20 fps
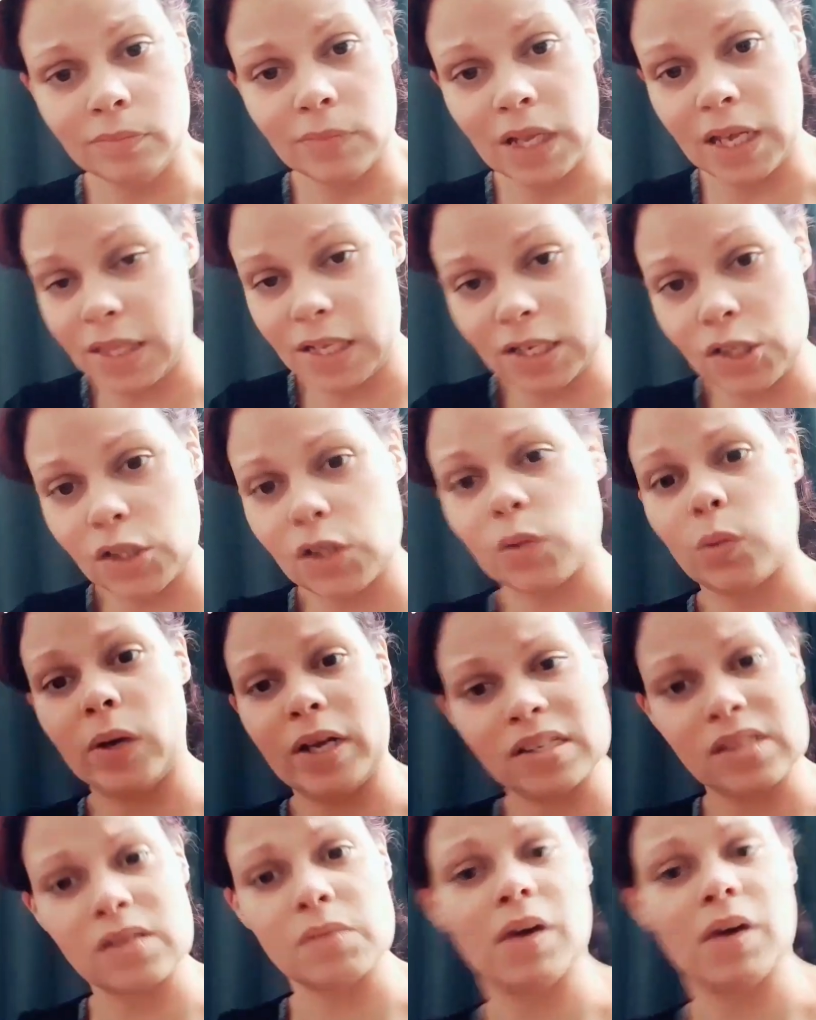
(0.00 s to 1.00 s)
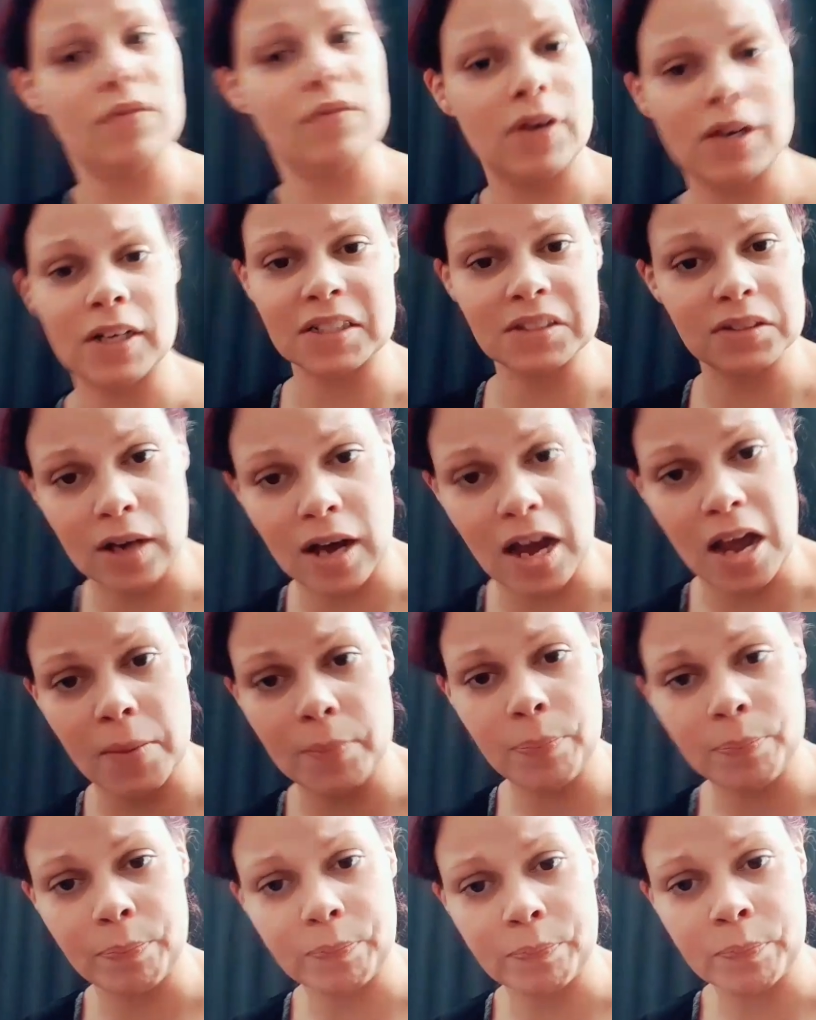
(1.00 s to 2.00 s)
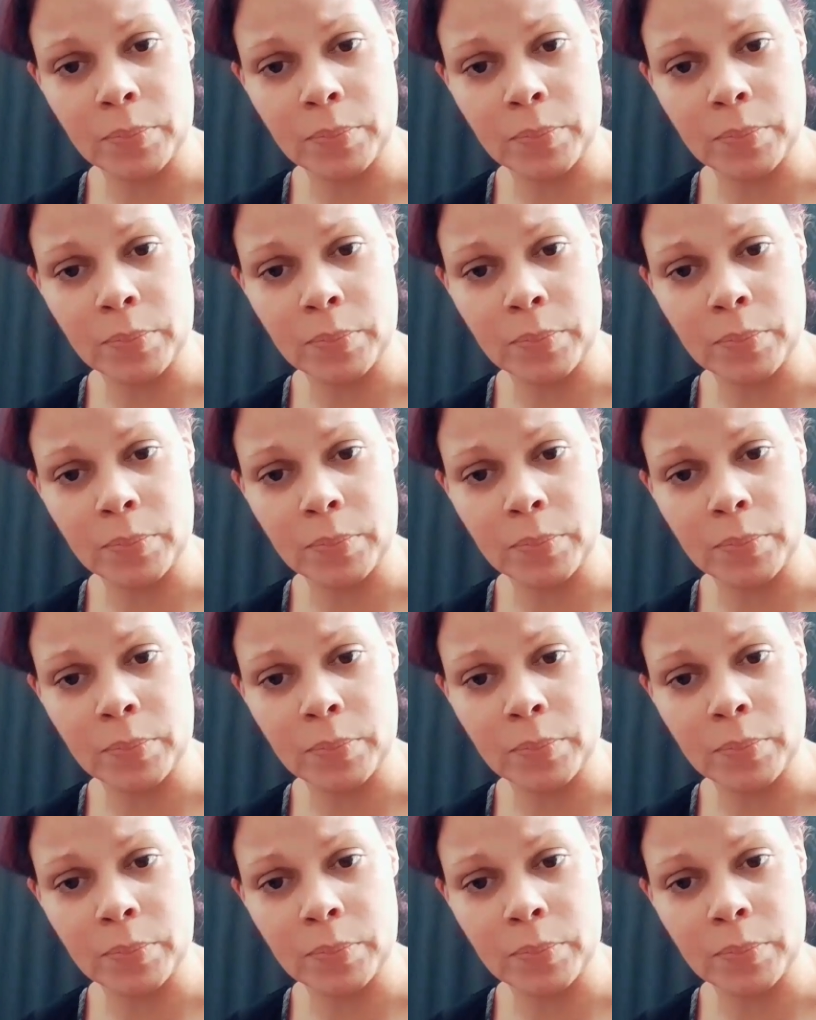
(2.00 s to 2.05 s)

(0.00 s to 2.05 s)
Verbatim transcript: And they just wasted my fucking time